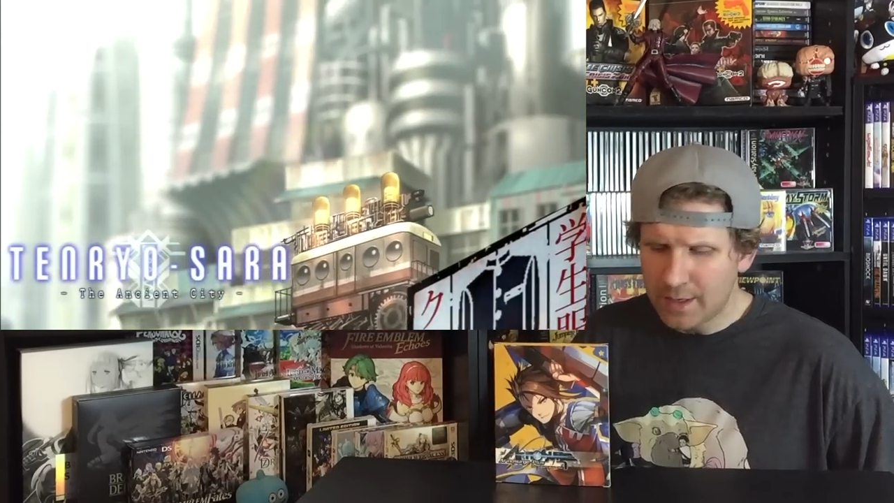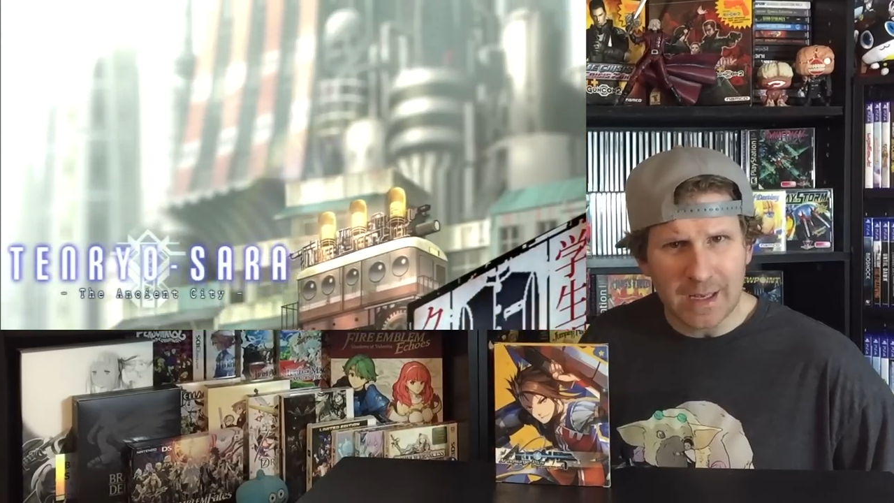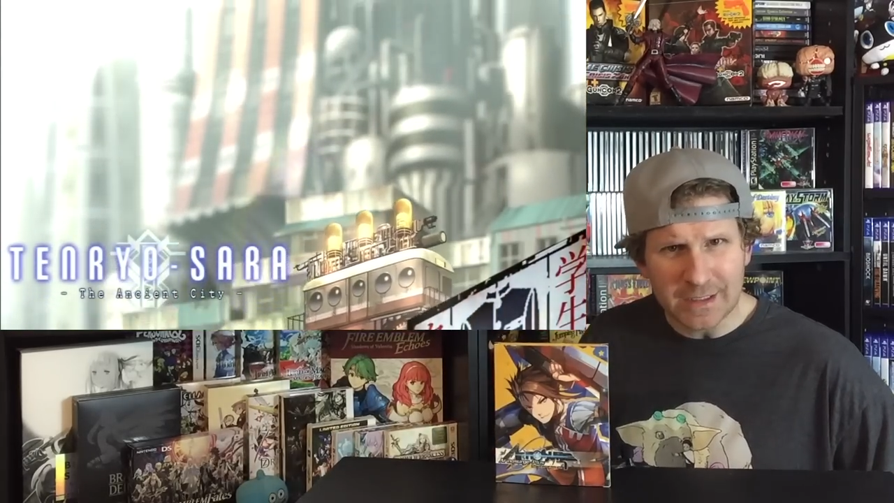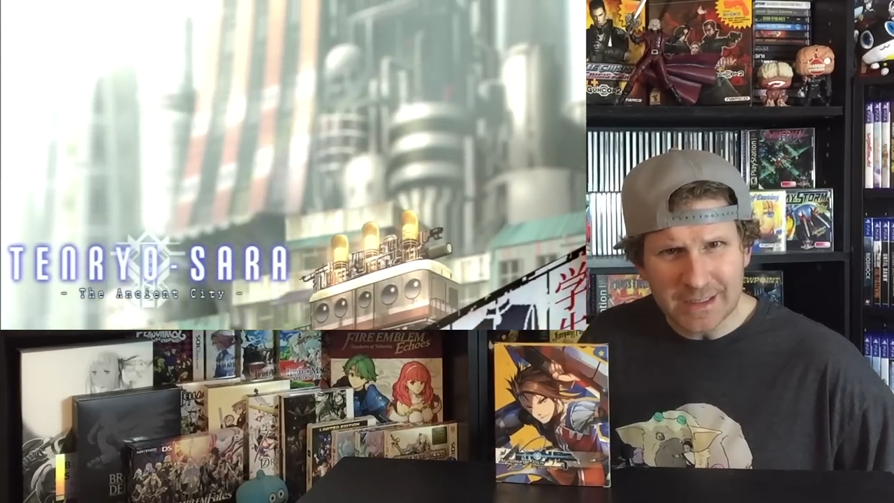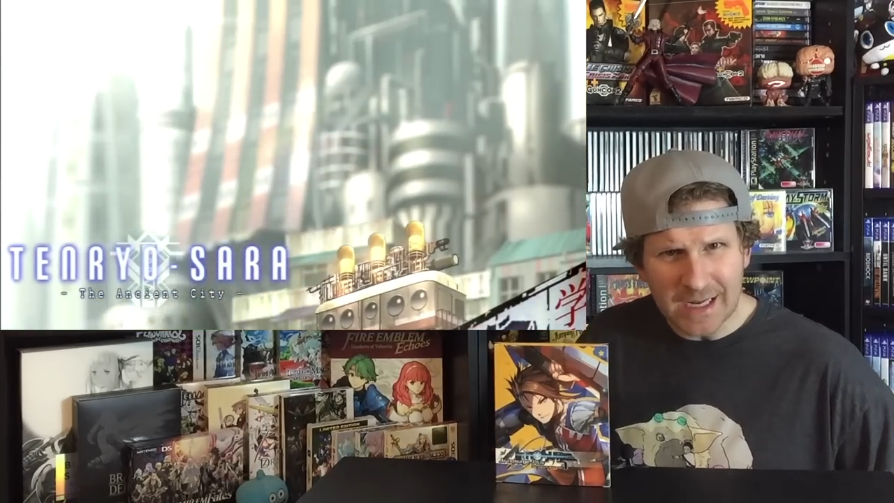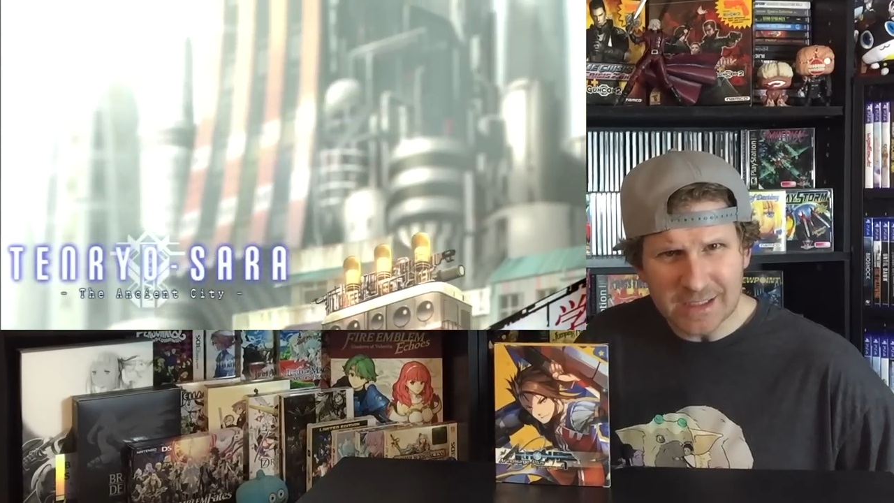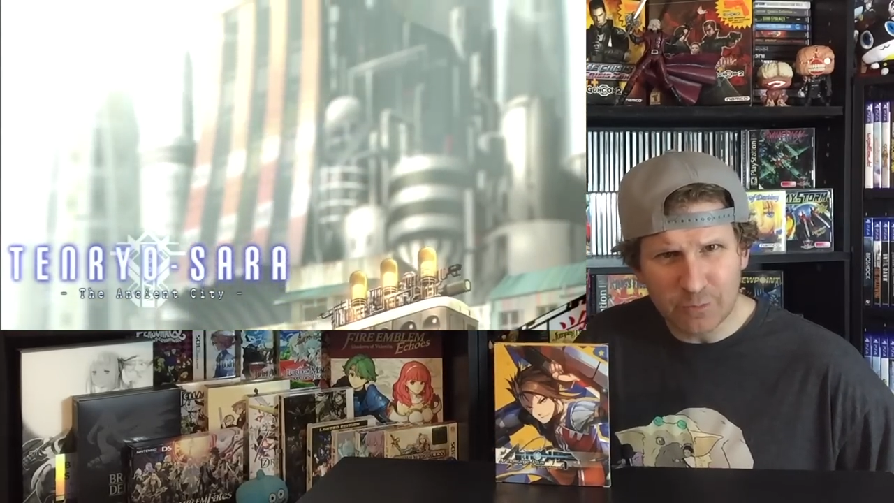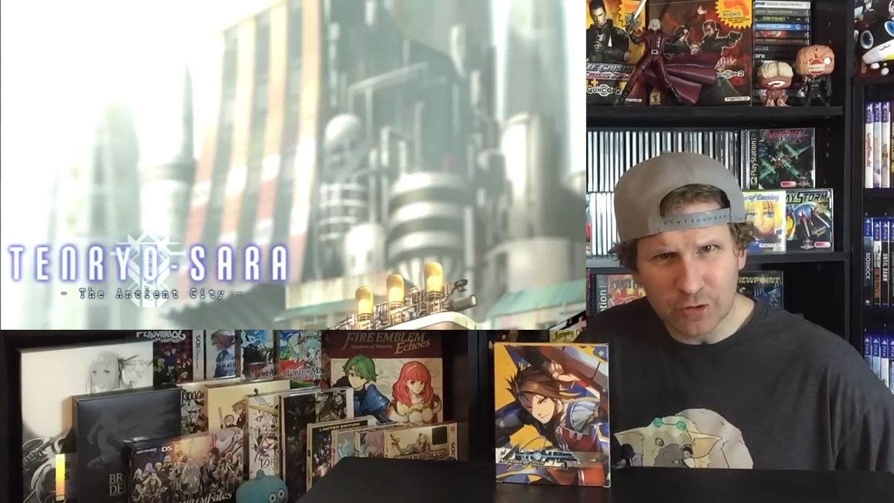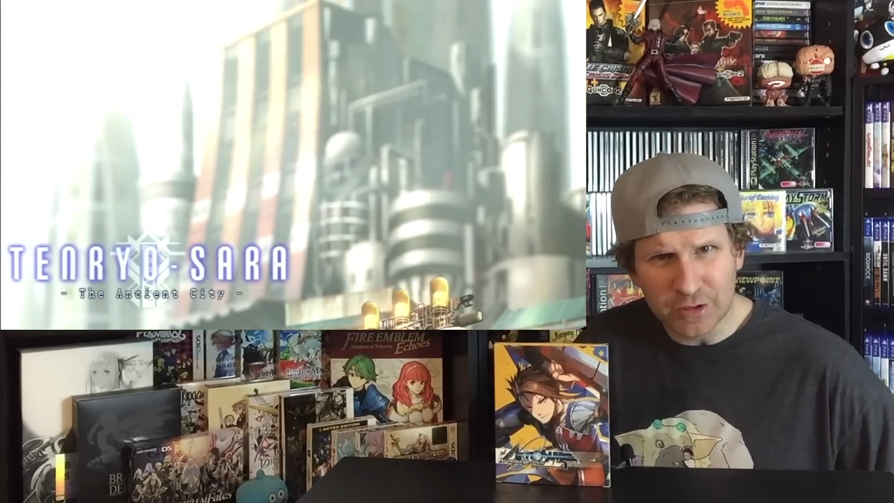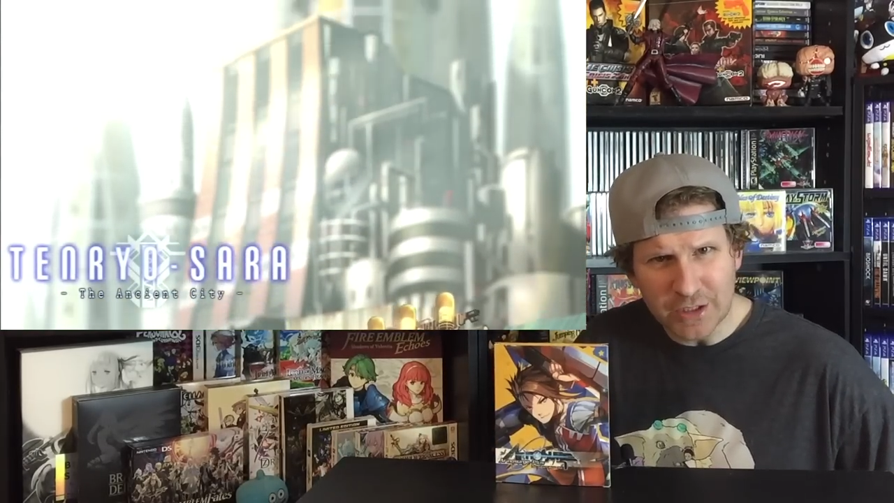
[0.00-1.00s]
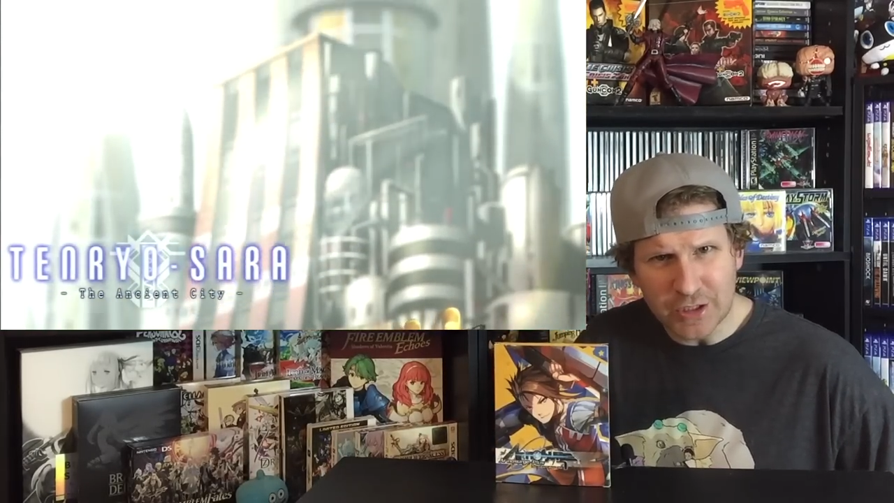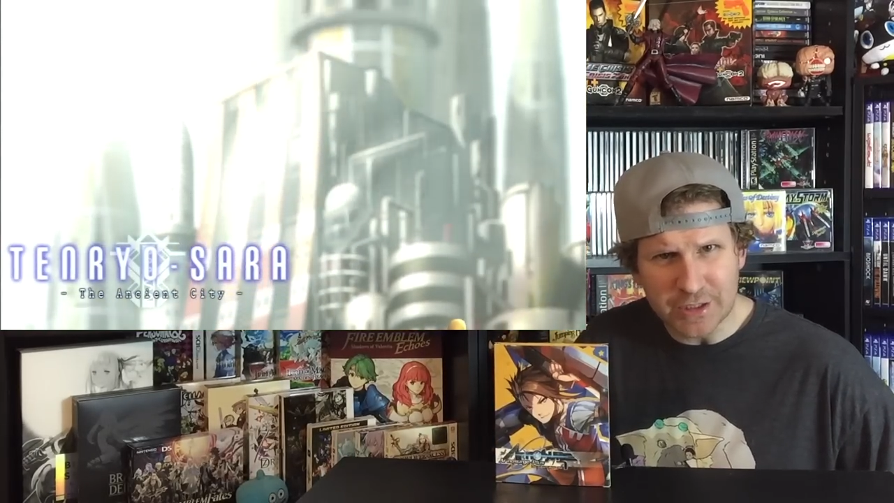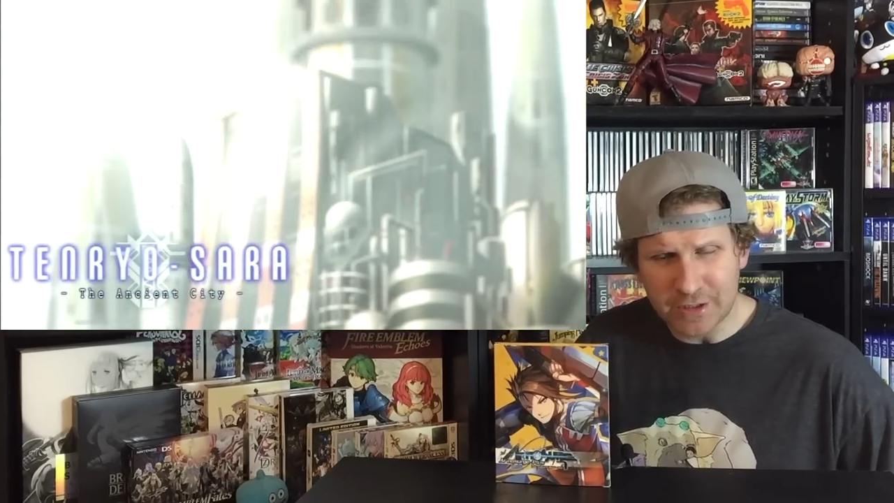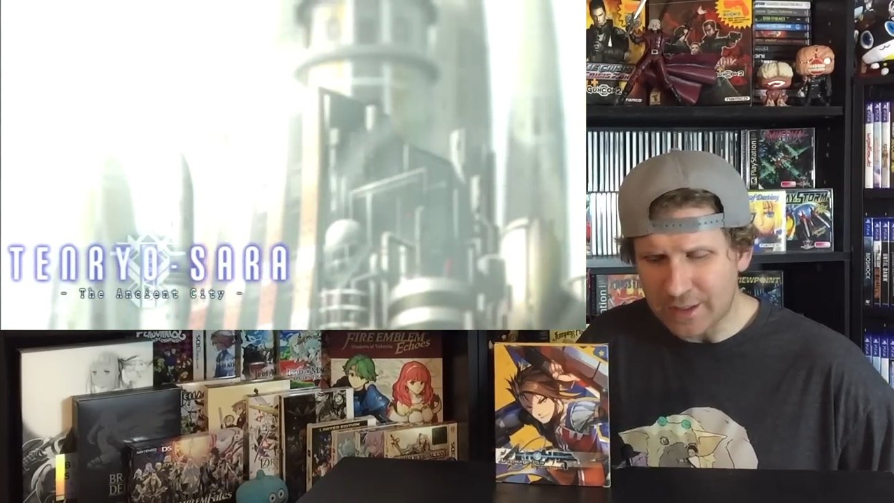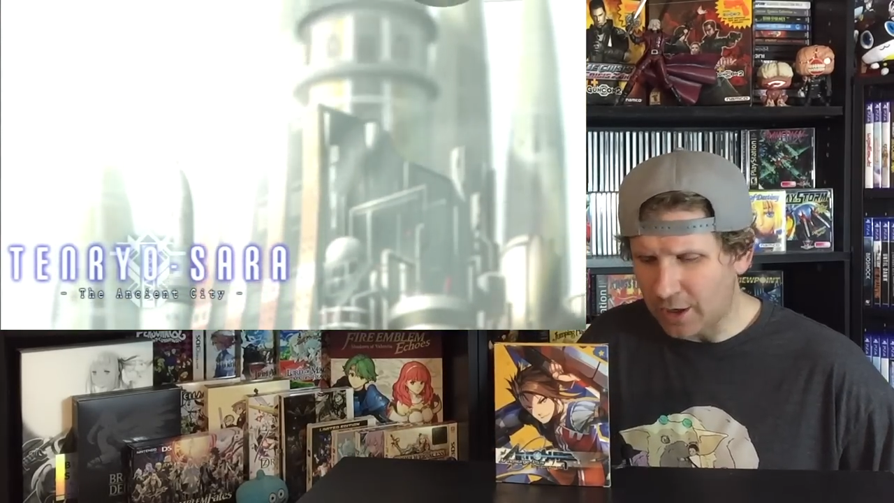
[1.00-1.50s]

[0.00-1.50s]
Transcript: And it's got some religious like